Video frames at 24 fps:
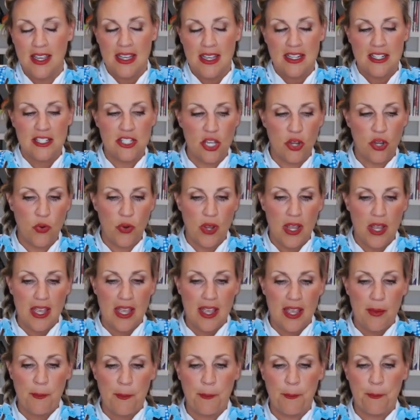So
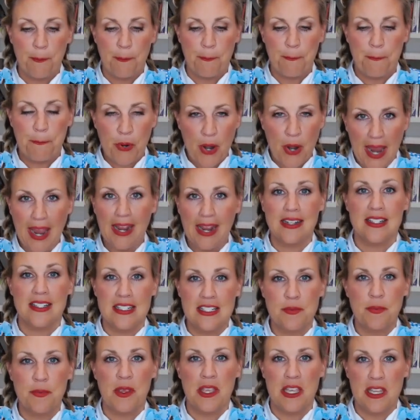practice
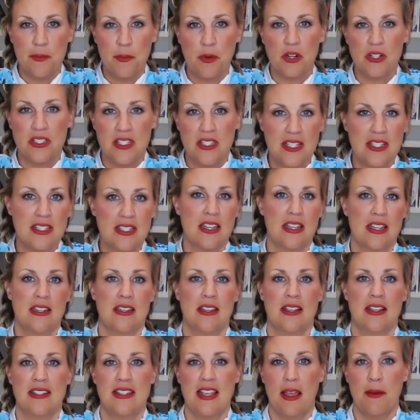being persistent?
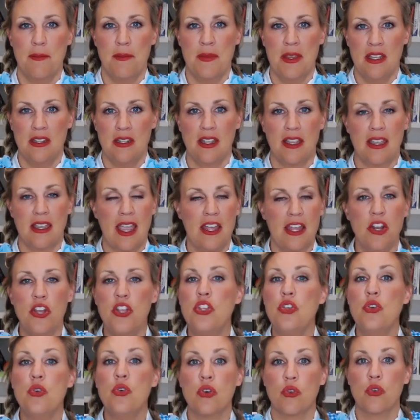Does that mean like I know
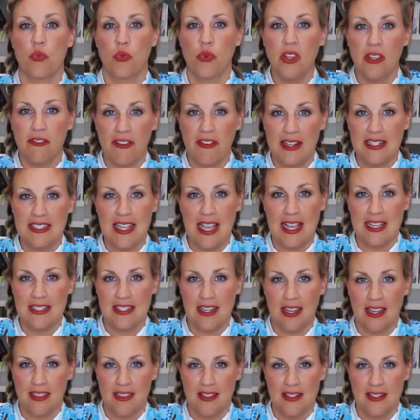you are really
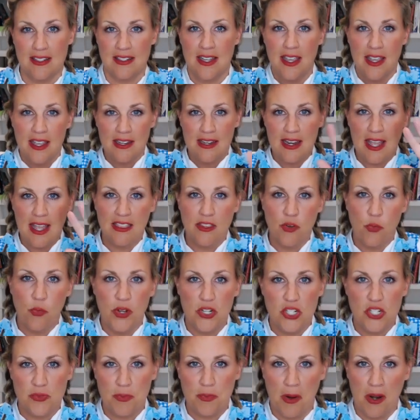fantastic at this, not the
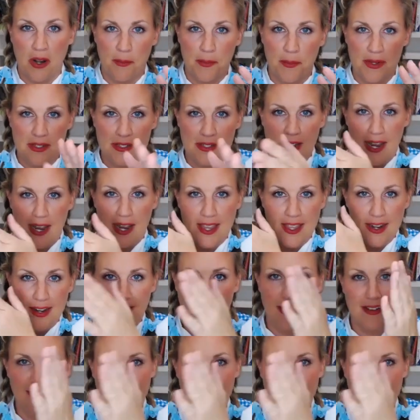witch part, but Dianna.